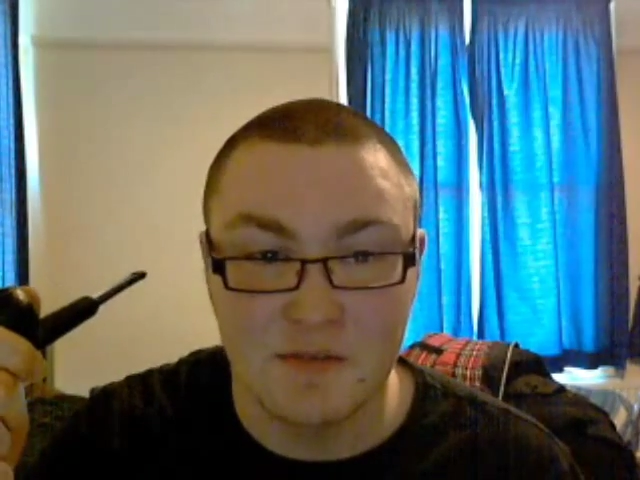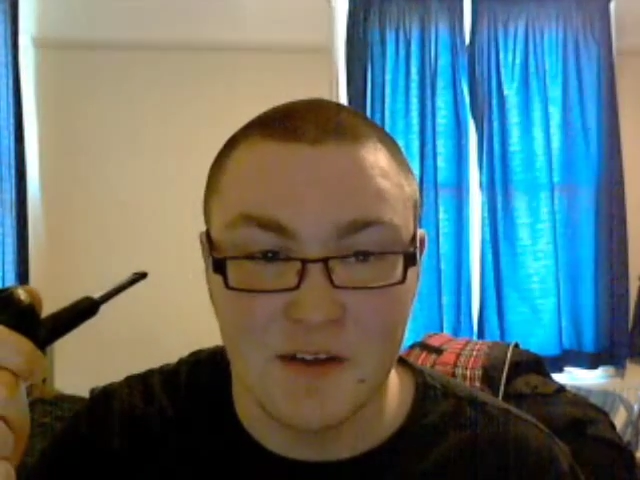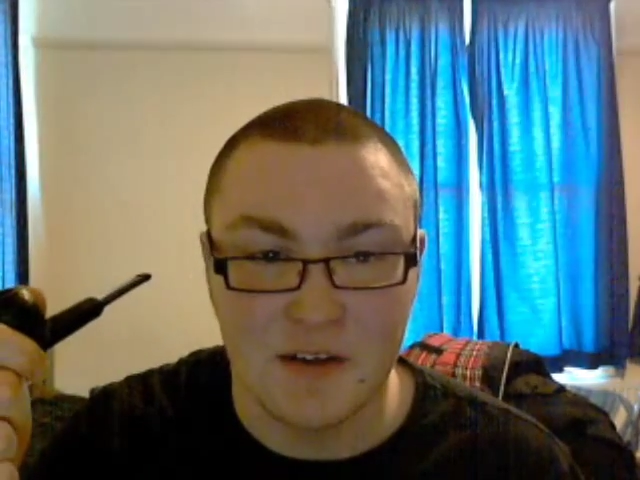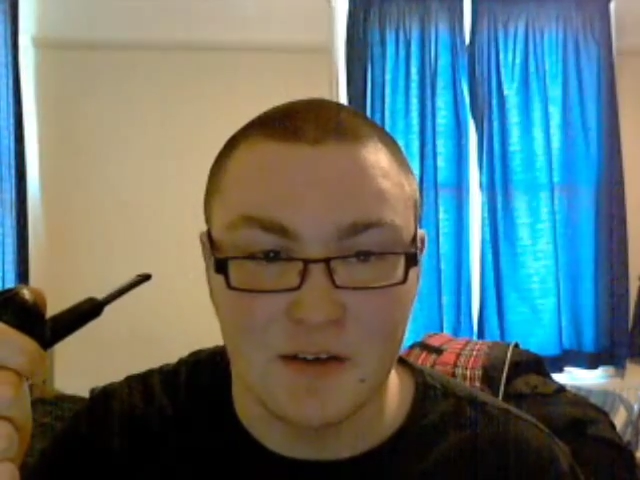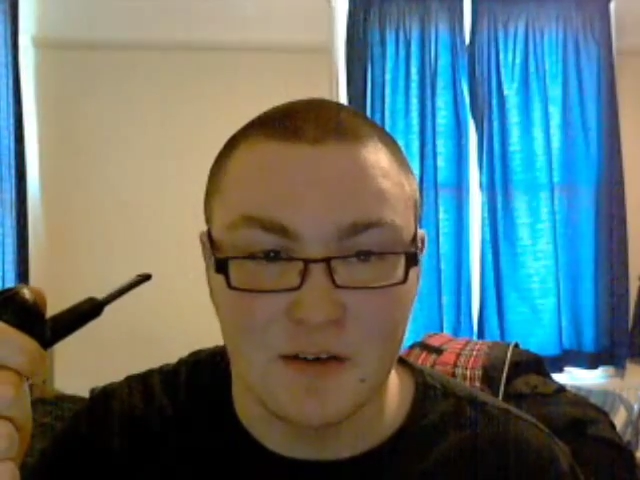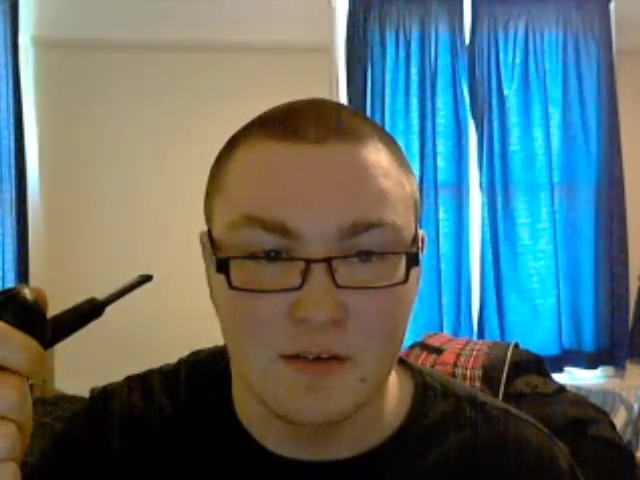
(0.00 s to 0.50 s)

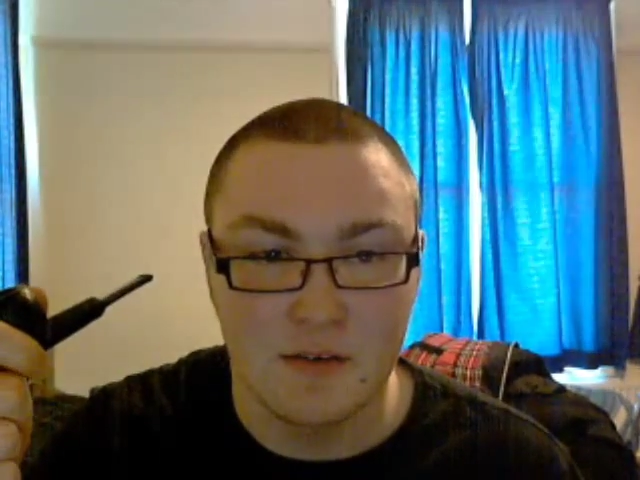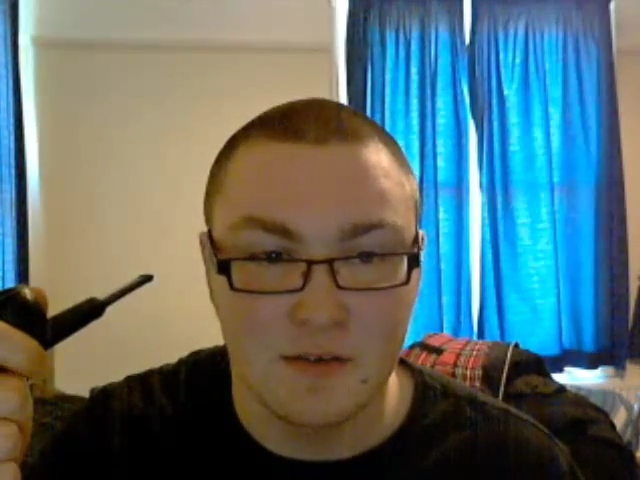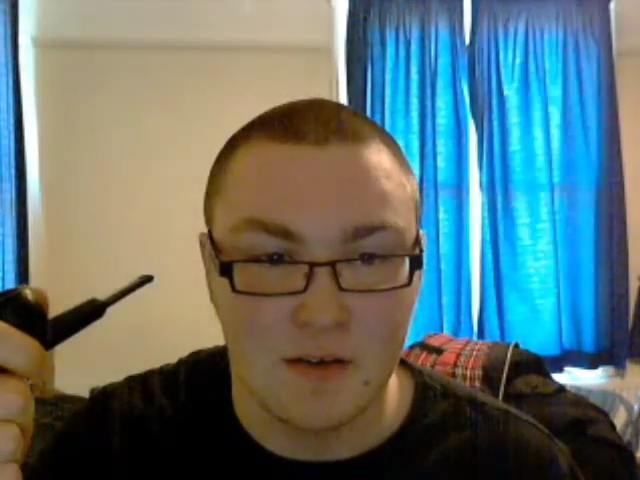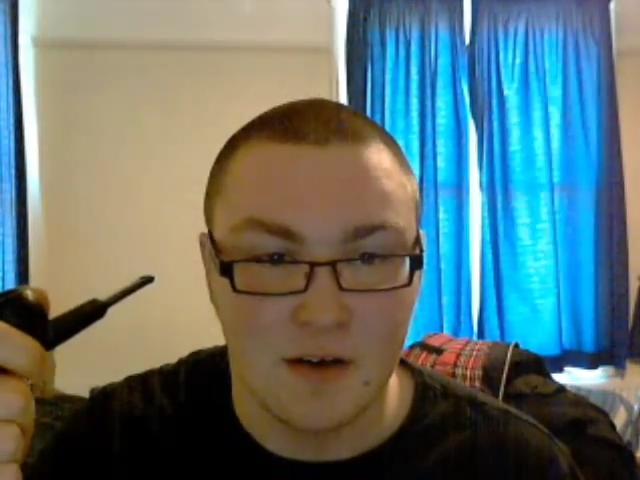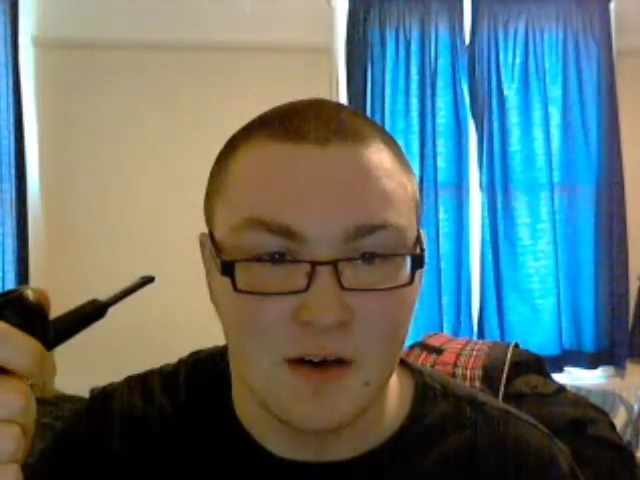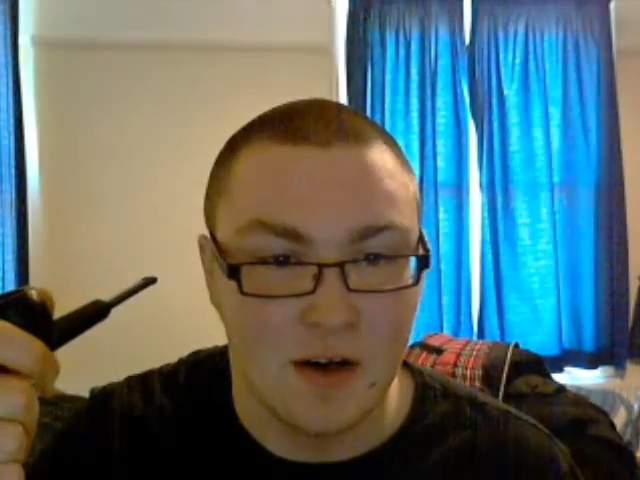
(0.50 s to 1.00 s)
like,
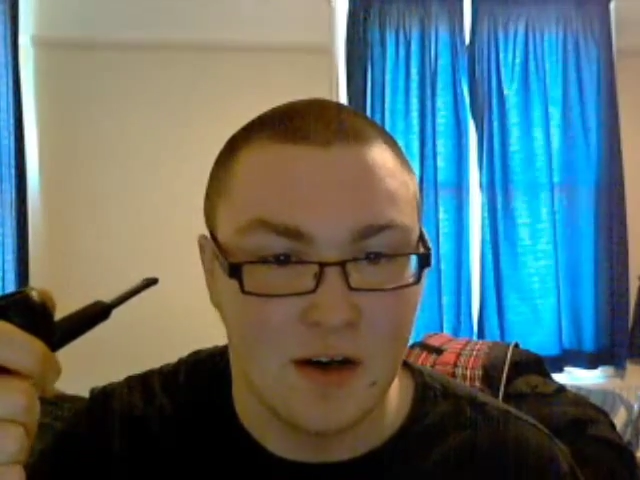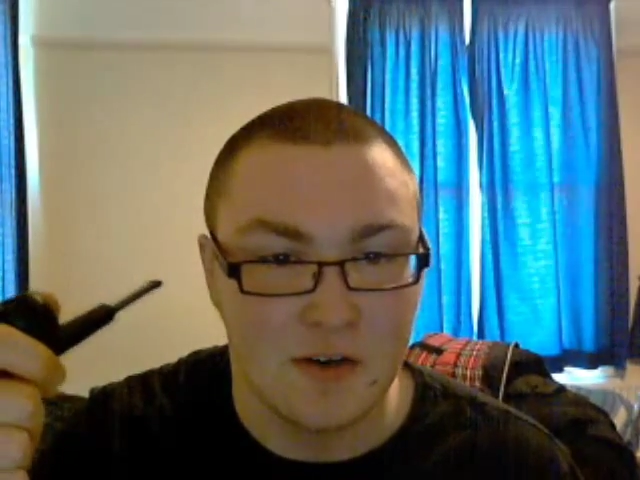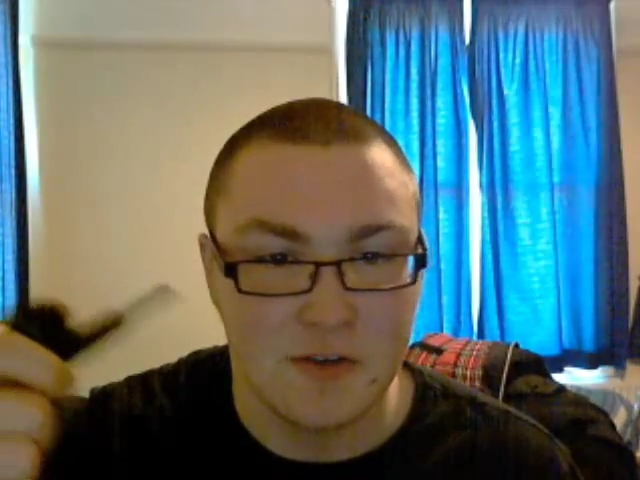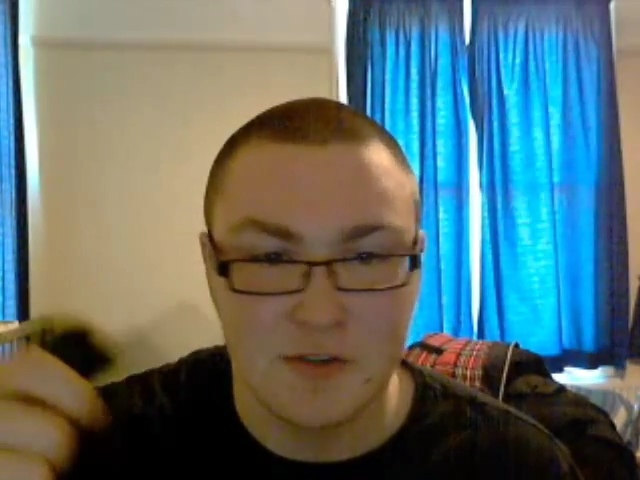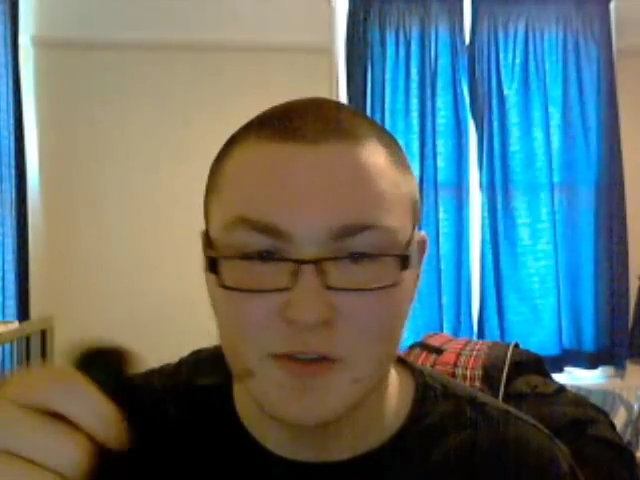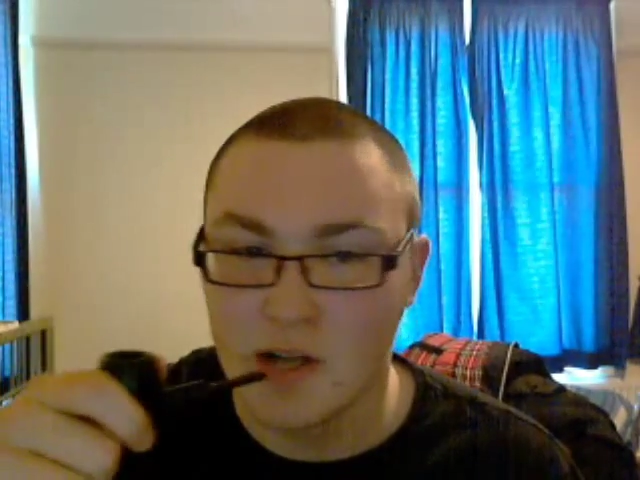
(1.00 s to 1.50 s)

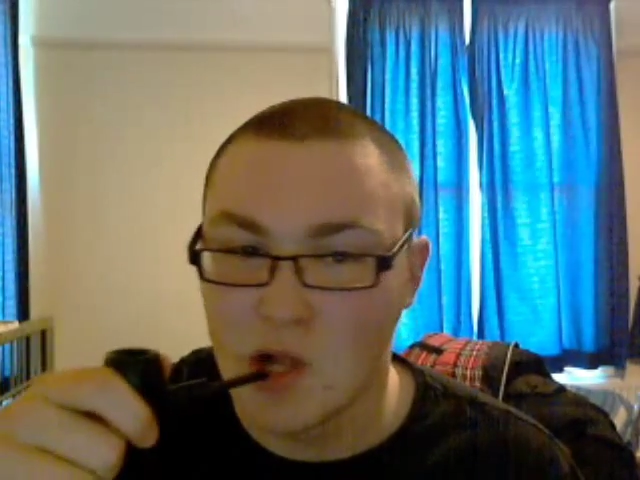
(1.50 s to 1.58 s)
harsh.